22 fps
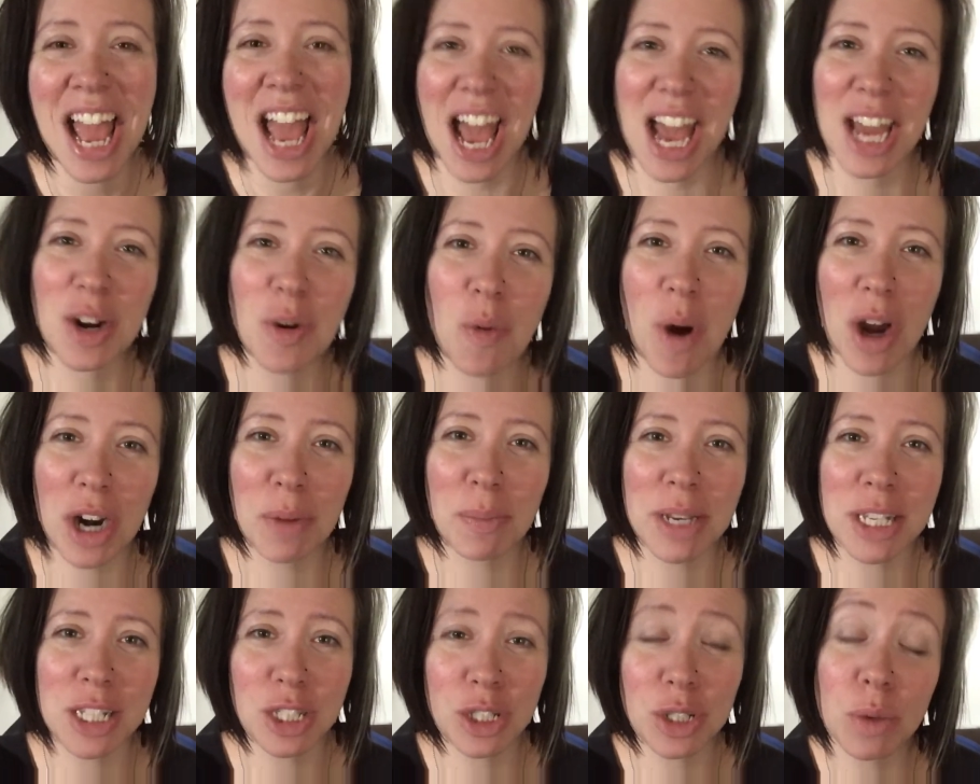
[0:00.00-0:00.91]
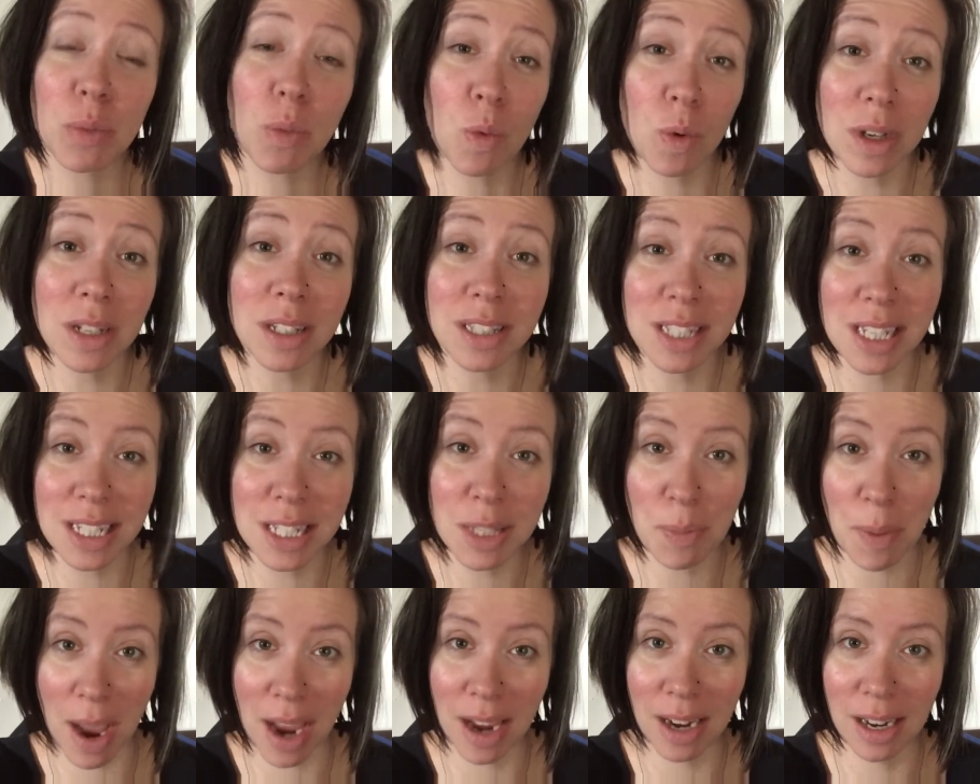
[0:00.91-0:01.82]
And a water-based lube will
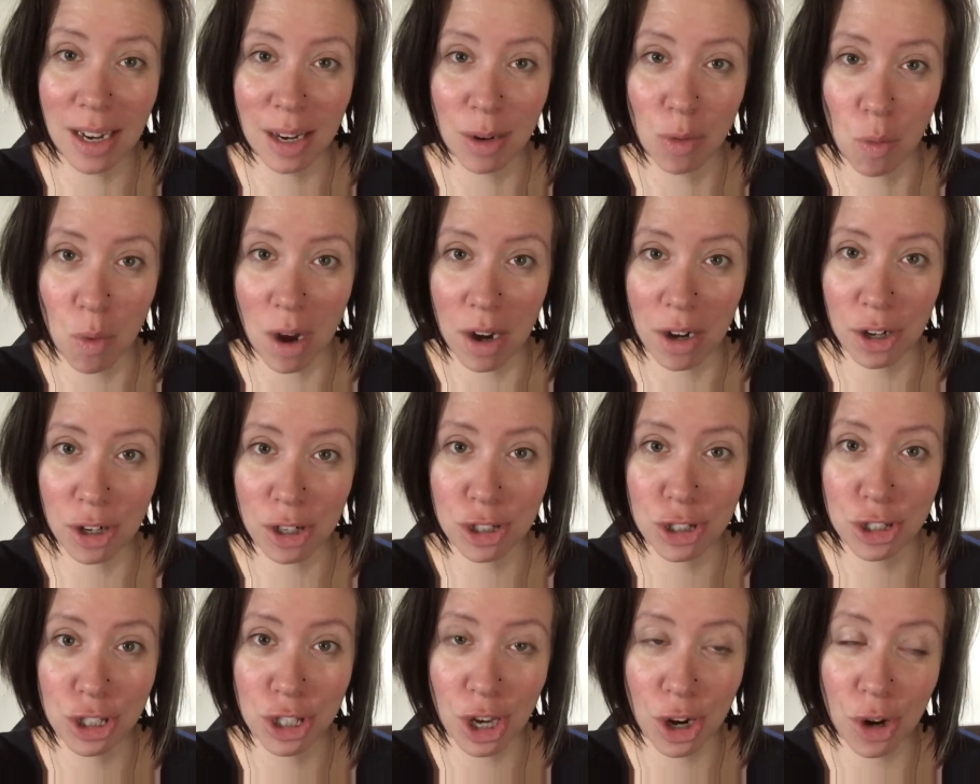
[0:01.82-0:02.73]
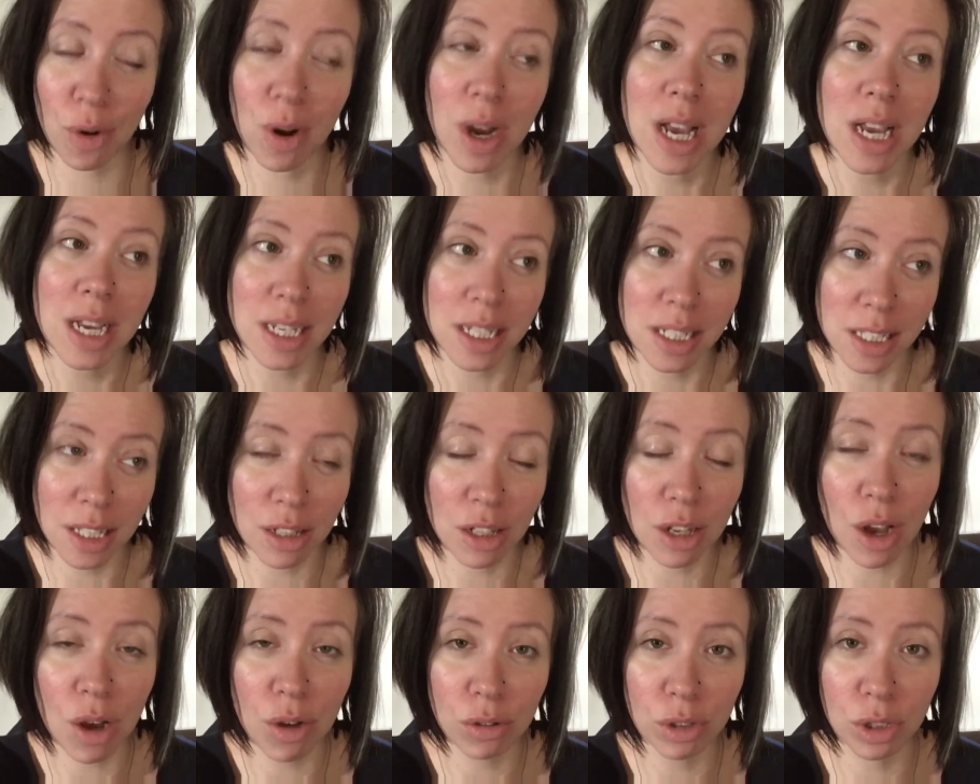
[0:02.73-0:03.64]
dissipate in water. So
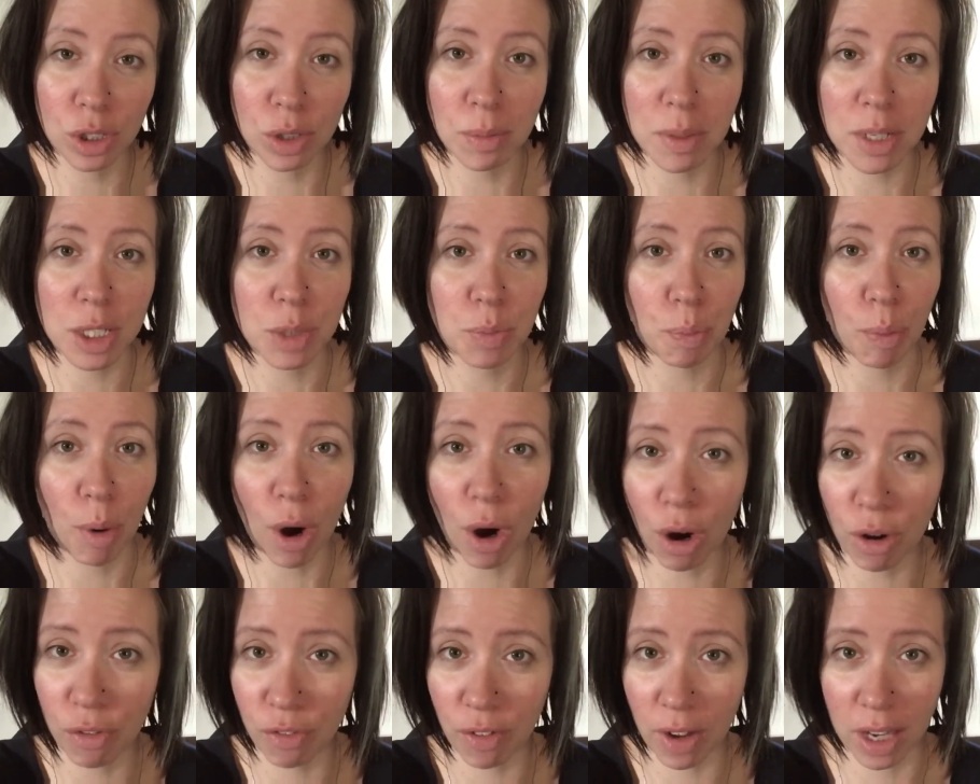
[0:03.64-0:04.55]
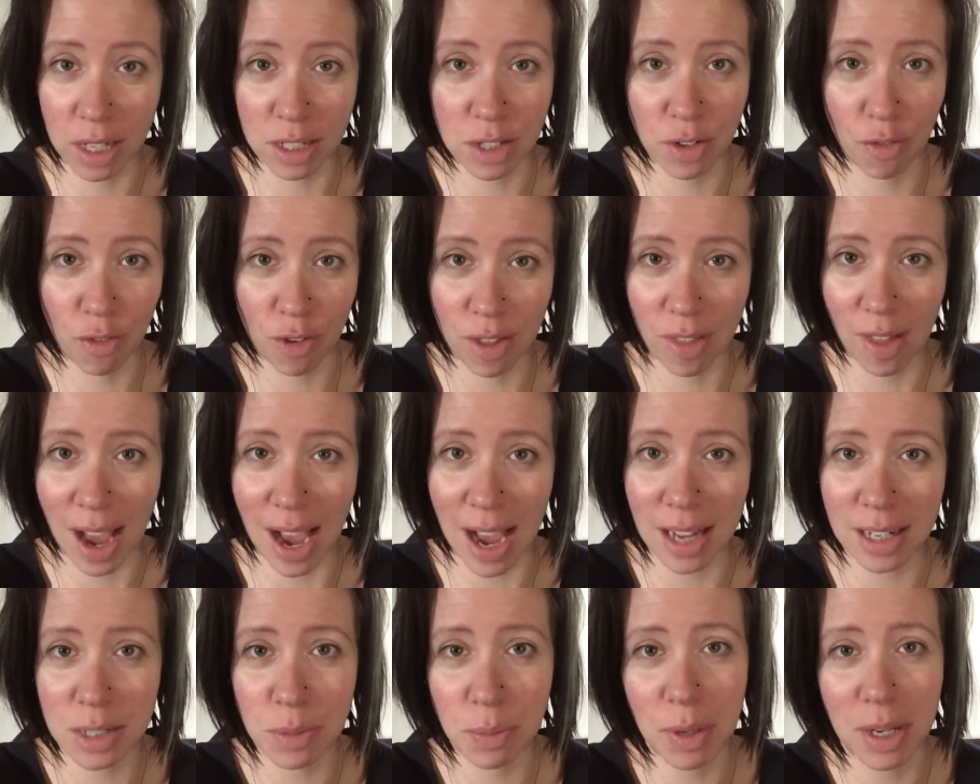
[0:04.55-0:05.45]
silicone lube is perfect for
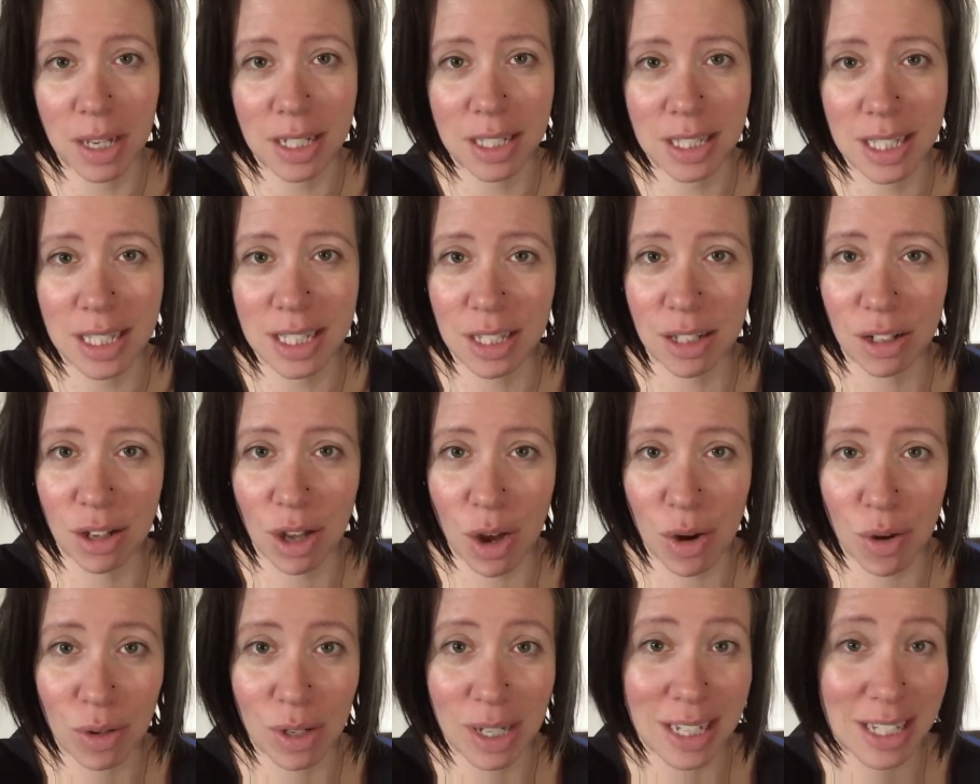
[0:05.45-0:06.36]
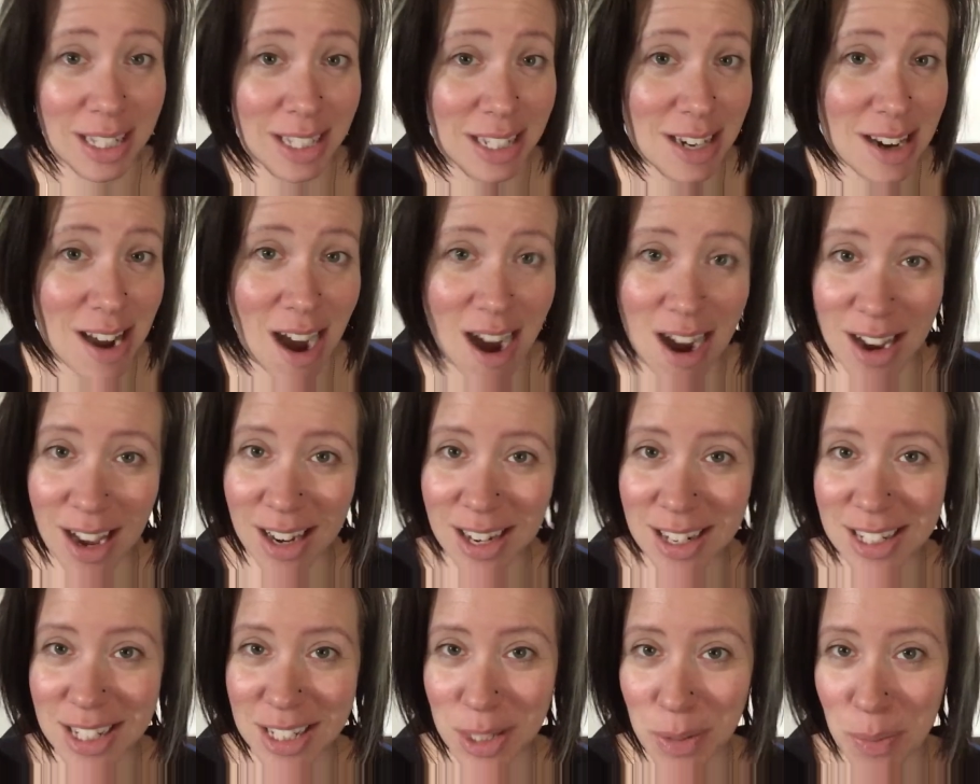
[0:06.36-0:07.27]
that because the silicone is not going to
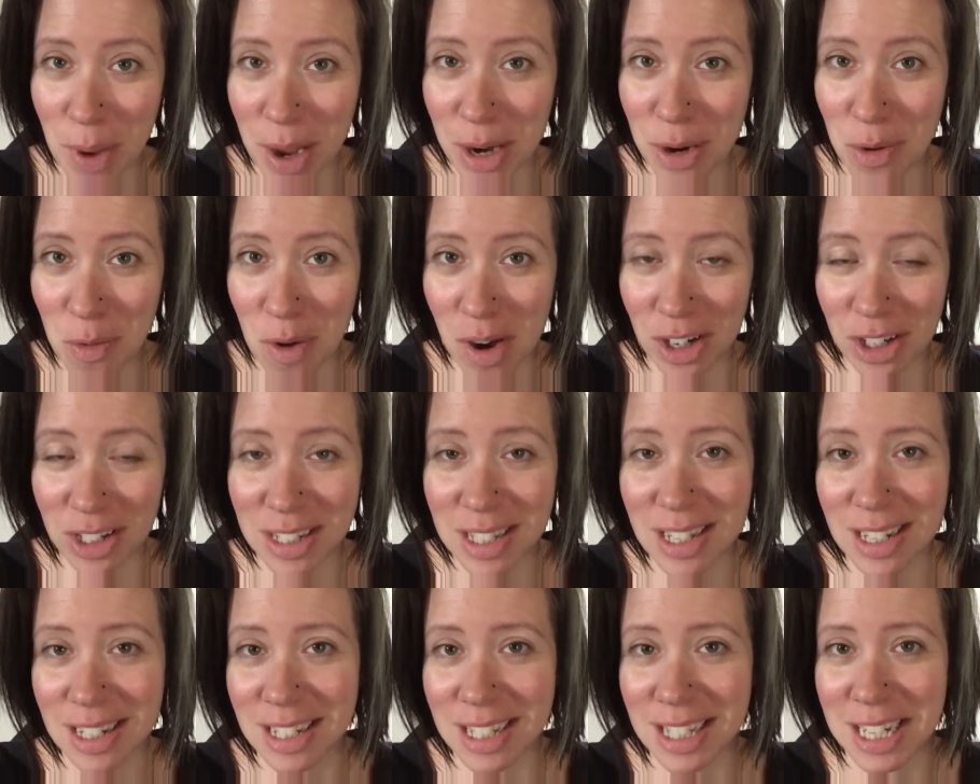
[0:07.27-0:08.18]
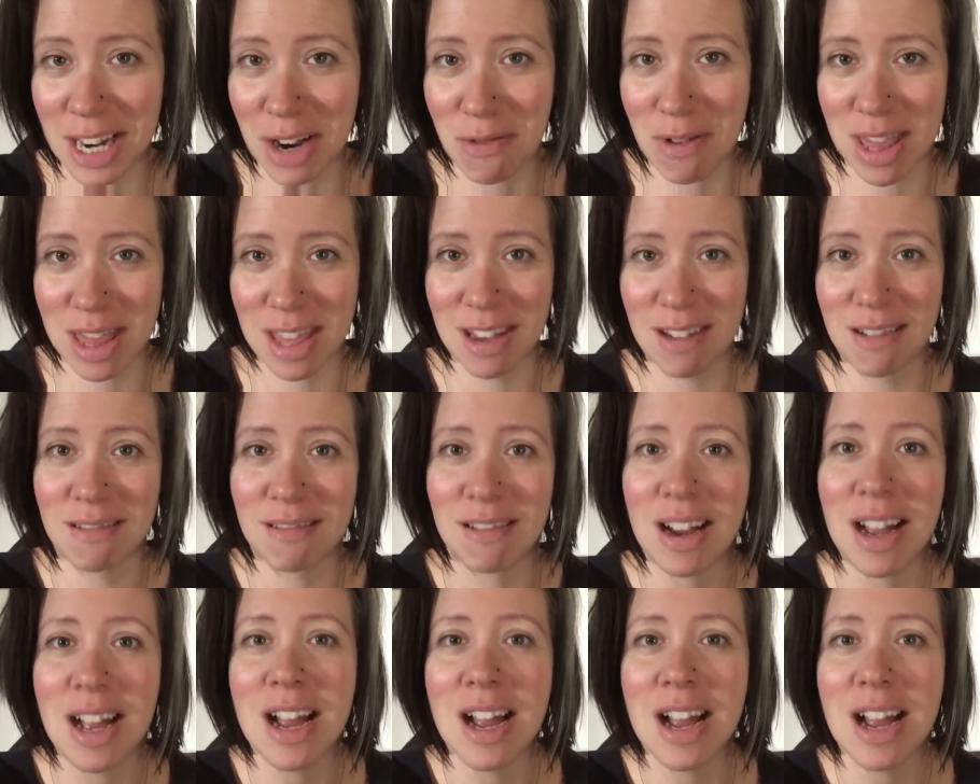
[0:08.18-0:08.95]
dissipate in water. It's going to stay with you.